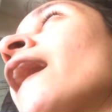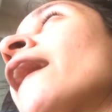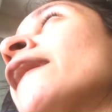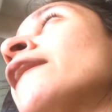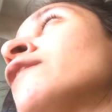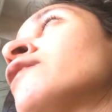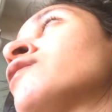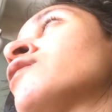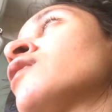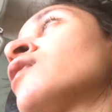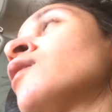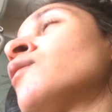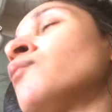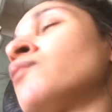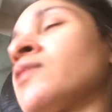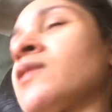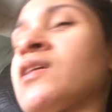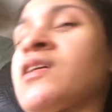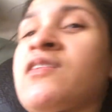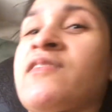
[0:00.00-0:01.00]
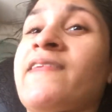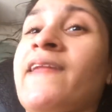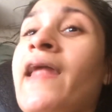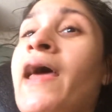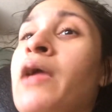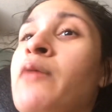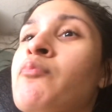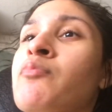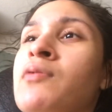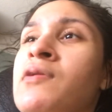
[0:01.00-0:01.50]
guys. Please
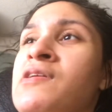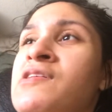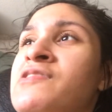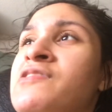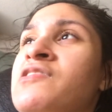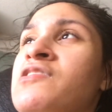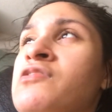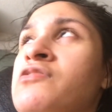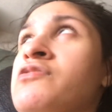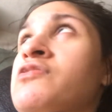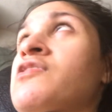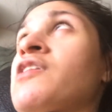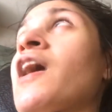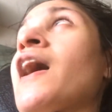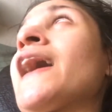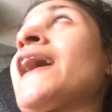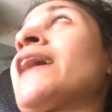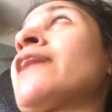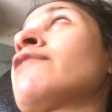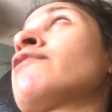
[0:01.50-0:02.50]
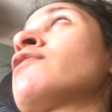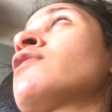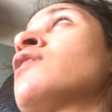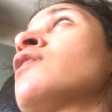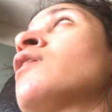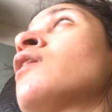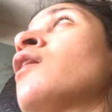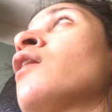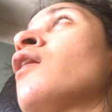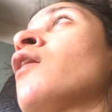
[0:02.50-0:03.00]
like, please subscribe.
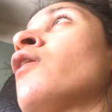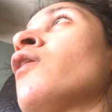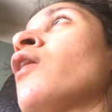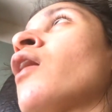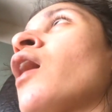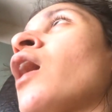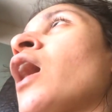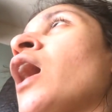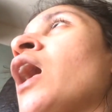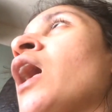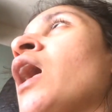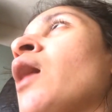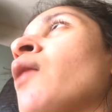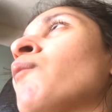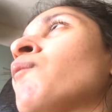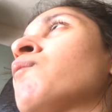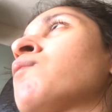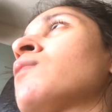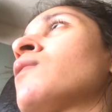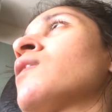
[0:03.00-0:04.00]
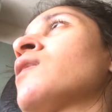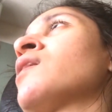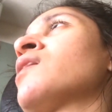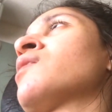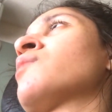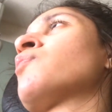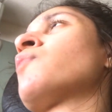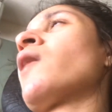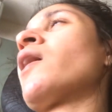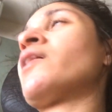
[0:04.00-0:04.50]
Uh,
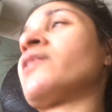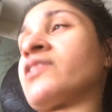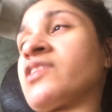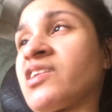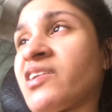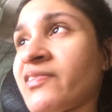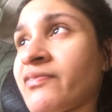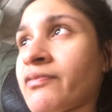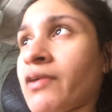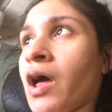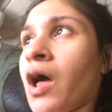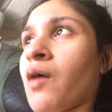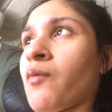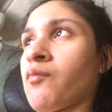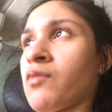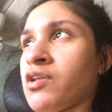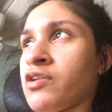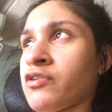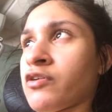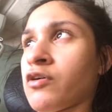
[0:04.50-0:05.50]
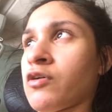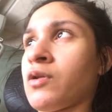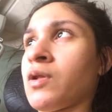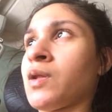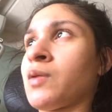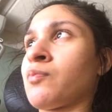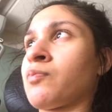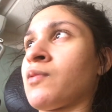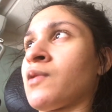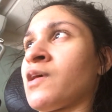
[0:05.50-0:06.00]
please positive comment
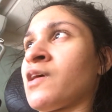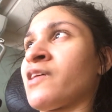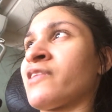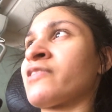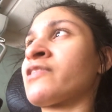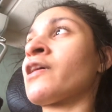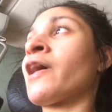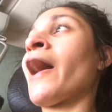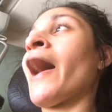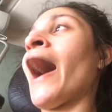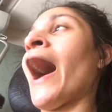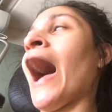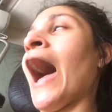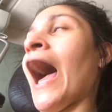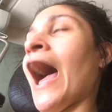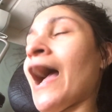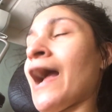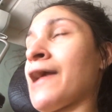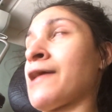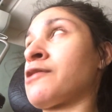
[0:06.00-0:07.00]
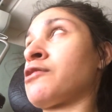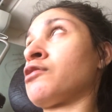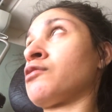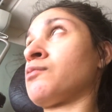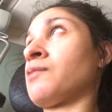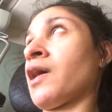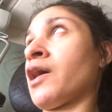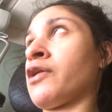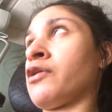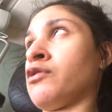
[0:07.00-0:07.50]
only, please. Hi
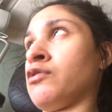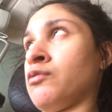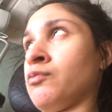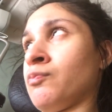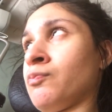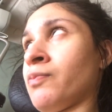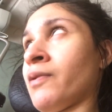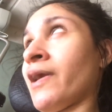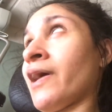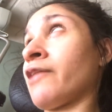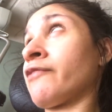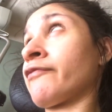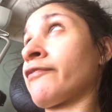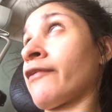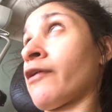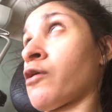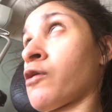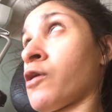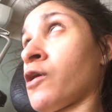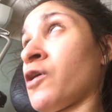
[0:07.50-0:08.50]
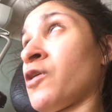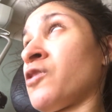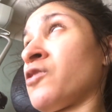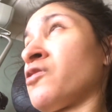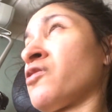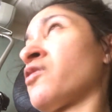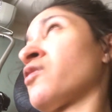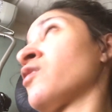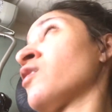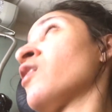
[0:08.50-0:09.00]
to my new brave
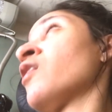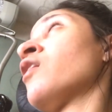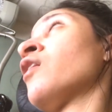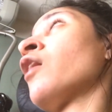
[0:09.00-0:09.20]
soldiers.